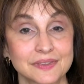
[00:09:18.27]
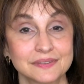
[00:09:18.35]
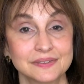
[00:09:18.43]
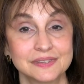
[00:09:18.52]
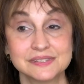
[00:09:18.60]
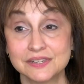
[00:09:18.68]

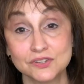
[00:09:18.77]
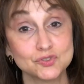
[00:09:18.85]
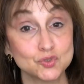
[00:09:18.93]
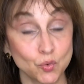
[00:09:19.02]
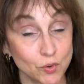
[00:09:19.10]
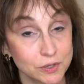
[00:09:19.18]

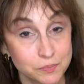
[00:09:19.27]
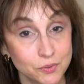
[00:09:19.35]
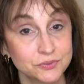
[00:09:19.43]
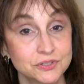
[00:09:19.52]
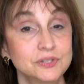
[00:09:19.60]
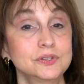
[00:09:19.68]
enjoyable
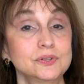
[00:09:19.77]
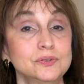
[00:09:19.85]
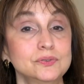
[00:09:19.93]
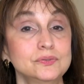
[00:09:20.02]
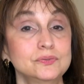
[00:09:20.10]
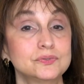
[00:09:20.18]
to
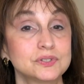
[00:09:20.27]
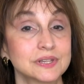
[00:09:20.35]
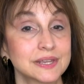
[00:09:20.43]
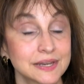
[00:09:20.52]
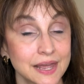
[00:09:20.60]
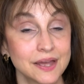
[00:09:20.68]
you to
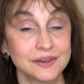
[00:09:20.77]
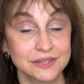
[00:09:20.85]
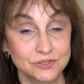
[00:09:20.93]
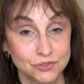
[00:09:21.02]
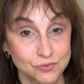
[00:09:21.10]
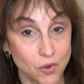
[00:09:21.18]
get out and
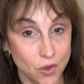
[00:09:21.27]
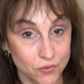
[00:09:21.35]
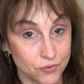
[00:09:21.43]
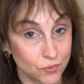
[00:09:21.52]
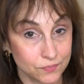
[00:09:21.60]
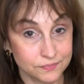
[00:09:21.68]
do
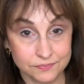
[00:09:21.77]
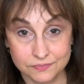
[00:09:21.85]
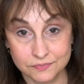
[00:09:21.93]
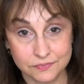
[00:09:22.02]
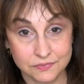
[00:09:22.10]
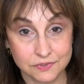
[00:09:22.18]
all
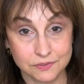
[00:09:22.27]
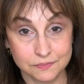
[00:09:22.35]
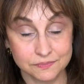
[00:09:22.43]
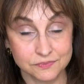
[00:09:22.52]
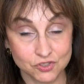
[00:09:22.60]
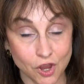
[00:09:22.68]
the
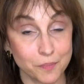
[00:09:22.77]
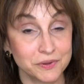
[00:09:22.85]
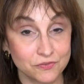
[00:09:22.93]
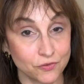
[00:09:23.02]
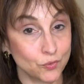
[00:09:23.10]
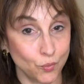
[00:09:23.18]
shopping
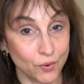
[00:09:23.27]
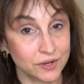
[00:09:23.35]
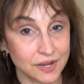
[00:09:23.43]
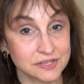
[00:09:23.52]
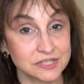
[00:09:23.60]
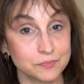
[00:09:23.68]
for the
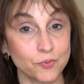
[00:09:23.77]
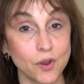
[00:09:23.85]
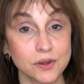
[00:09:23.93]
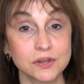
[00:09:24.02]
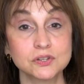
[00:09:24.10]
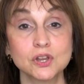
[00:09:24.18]
organizing
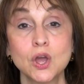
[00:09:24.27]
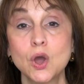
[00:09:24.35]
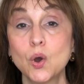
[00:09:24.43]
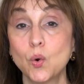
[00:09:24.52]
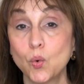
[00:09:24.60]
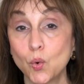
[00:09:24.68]
product,
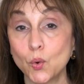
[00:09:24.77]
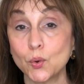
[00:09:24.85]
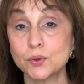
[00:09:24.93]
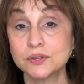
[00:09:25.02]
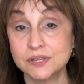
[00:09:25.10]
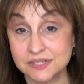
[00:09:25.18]
or
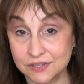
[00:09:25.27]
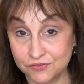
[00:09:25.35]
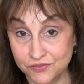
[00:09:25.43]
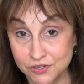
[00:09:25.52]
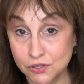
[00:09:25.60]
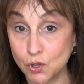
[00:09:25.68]
does it
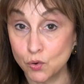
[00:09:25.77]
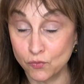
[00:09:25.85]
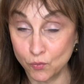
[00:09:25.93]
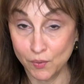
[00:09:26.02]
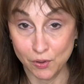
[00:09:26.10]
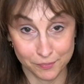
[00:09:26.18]
feel
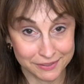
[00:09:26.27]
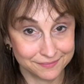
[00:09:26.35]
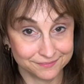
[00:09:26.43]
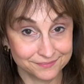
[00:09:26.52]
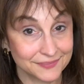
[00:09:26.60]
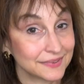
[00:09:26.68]
overwhelming?
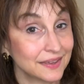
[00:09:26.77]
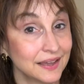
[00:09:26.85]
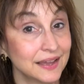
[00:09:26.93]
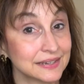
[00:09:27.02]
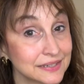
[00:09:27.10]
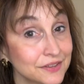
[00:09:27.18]

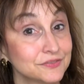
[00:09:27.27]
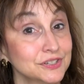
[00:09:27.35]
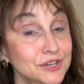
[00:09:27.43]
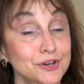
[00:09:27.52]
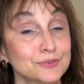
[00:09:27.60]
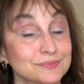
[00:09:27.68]
I'd love to
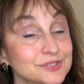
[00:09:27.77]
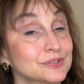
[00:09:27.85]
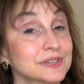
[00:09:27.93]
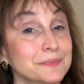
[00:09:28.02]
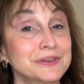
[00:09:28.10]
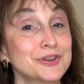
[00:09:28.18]
know. So
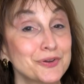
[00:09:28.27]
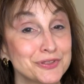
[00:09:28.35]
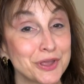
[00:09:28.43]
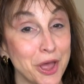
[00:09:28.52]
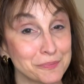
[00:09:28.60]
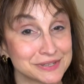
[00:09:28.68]
let me know in the
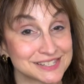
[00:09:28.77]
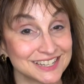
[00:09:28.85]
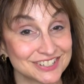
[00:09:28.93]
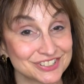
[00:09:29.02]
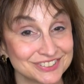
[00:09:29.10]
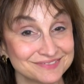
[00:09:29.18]
comments
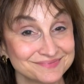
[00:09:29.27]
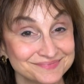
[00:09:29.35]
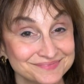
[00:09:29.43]
section.